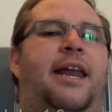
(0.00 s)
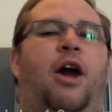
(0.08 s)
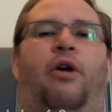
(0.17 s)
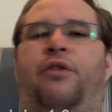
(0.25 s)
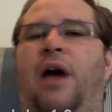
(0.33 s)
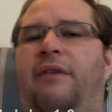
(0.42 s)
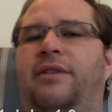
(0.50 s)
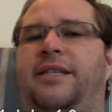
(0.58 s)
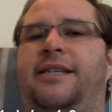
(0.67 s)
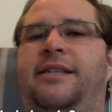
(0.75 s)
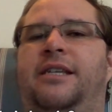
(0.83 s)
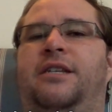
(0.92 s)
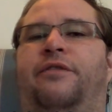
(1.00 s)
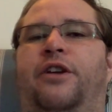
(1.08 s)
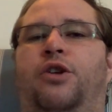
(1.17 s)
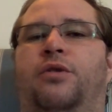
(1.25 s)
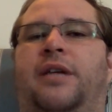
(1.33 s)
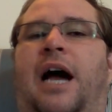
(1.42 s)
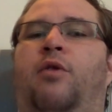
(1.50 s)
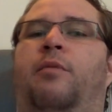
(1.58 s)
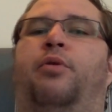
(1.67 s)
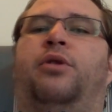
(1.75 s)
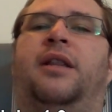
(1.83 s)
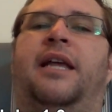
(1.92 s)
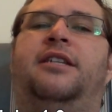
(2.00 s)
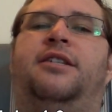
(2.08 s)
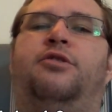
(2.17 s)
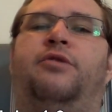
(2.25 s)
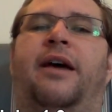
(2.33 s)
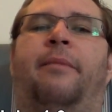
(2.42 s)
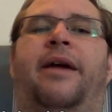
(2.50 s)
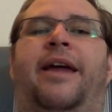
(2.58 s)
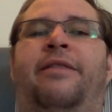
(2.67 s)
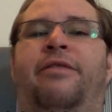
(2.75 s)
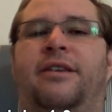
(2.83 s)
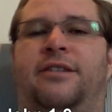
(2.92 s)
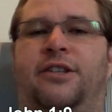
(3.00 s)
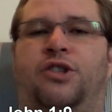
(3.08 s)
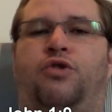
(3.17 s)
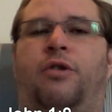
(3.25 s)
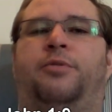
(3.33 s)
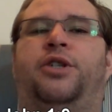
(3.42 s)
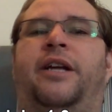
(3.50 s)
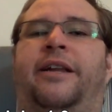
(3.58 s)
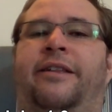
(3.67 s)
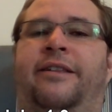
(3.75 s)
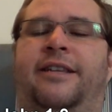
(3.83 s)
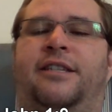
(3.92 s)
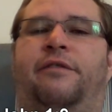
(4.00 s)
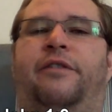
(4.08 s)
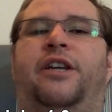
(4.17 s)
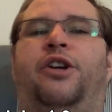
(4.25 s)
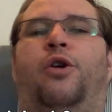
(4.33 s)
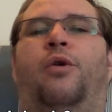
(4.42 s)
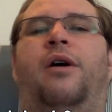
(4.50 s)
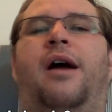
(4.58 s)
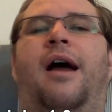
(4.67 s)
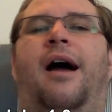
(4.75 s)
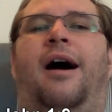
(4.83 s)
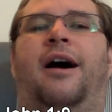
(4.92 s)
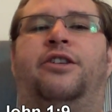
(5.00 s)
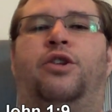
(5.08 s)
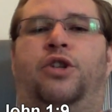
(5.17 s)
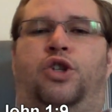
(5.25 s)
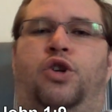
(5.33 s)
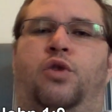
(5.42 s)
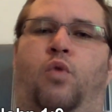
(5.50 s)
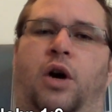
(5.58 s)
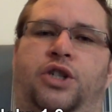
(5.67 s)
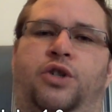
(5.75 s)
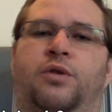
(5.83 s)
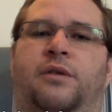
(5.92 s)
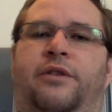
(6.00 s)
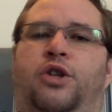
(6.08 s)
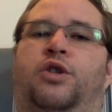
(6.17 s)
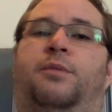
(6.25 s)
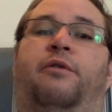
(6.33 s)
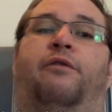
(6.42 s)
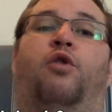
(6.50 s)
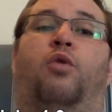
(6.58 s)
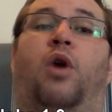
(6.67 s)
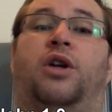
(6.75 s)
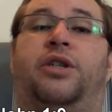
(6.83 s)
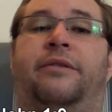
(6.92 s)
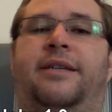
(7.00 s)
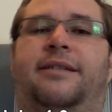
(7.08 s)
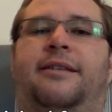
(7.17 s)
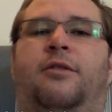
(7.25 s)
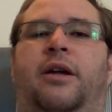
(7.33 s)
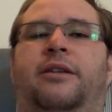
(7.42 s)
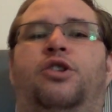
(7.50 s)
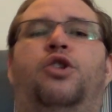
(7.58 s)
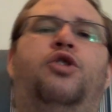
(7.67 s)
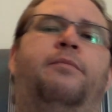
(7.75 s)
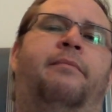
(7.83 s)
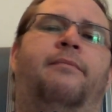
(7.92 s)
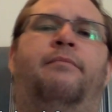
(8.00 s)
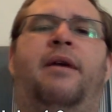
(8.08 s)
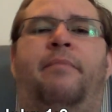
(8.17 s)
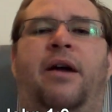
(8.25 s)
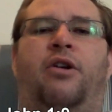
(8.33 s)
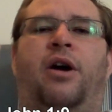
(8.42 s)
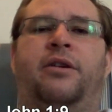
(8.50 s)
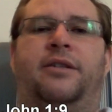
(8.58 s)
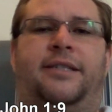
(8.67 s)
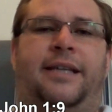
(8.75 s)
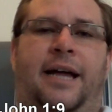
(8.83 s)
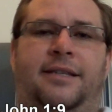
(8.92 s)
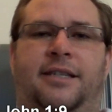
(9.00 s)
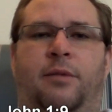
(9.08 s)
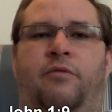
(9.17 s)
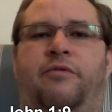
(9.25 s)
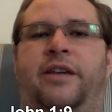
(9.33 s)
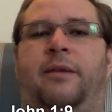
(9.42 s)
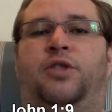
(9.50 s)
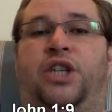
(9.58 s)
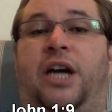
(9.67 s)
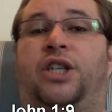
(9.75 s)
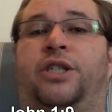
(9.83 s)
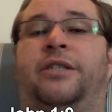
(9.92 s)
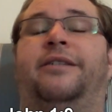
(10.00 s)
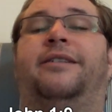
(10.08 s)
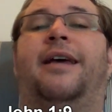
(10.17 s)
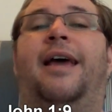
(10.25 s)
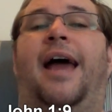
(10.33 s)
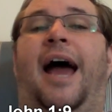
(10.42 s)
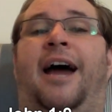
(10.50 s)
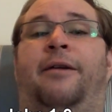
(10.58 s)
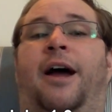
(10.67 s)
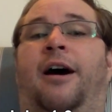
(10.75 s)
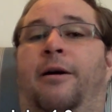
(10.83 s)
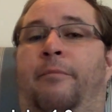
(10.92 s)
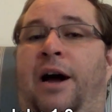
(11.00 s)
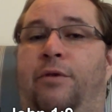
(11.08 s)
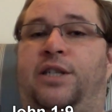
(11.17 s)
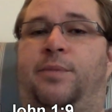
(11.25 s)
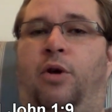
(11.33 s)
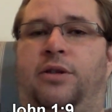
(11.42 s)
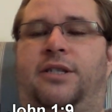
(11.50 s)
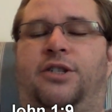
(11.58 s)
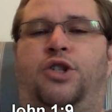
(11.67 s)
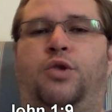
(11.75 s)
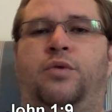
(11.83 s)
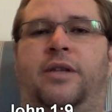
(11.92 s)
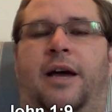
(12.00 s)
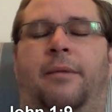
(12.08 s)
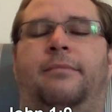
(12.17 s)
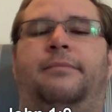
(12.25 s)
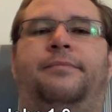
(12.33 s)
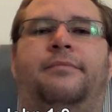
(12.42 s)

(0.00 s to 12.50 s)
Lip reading: Now, if you haven't seen these videos, I will put links to them in this description and in this video so that you could watch those videos before watching this one so you may better understand some of the objections and my responses to them.